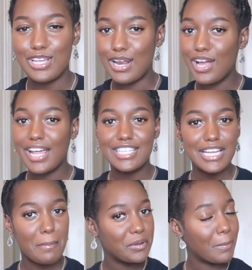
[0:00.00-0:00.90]
Y'all know how to
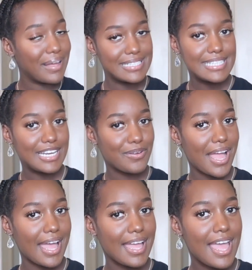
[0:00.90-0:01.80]
shop on a budget, okay?